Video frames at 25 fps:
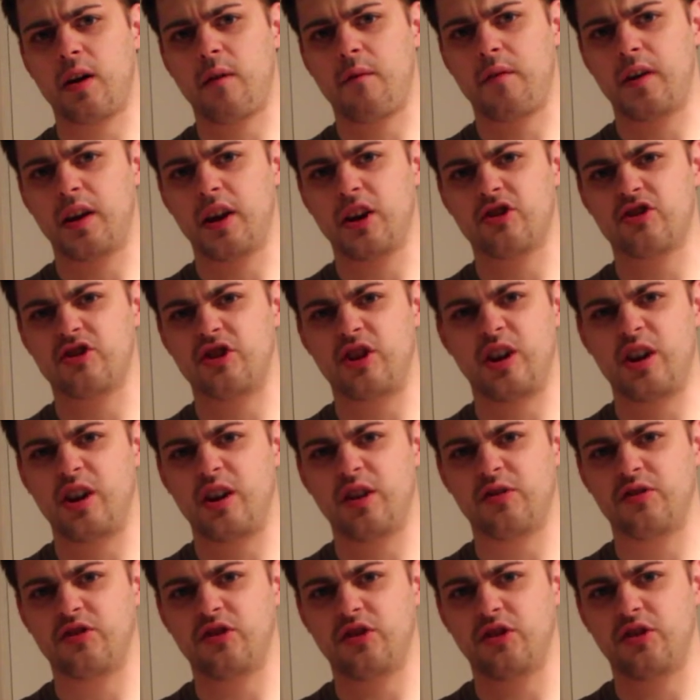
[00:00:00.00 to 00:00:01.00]
finish it, and
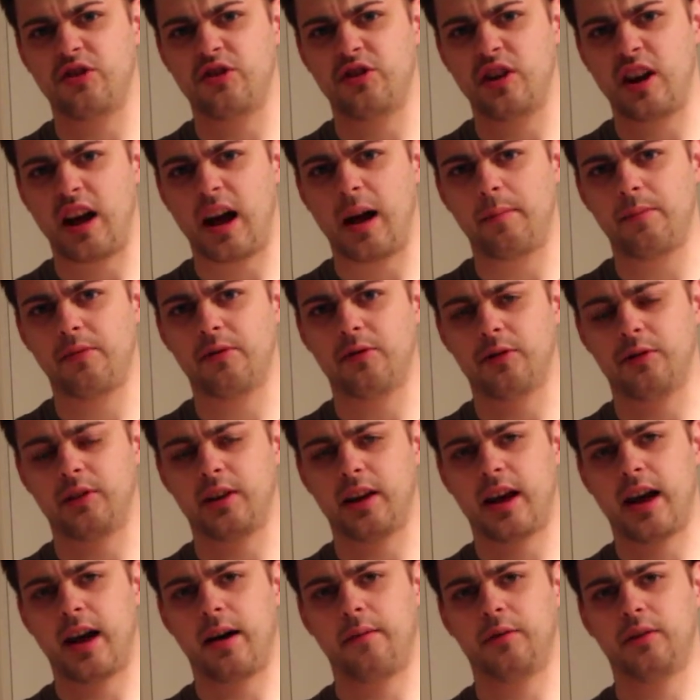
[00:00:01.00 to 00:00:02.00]
it's just absolutely
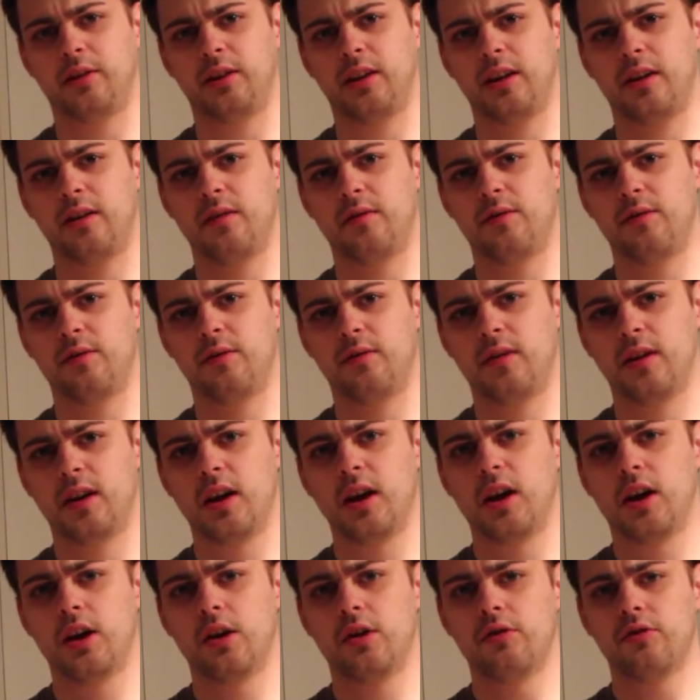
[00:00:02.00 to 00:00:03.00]
heavenly.
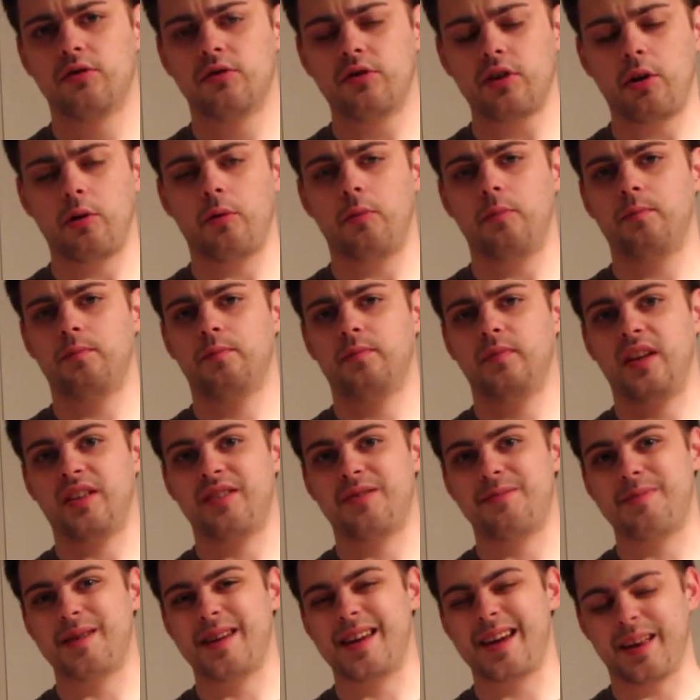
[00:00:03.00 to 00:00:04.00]
So,
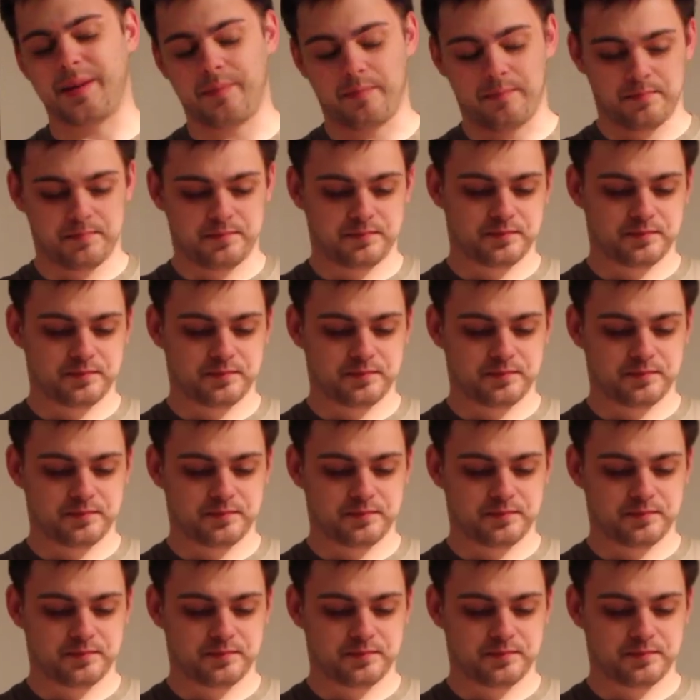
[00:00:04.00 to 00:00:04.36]
let's begin.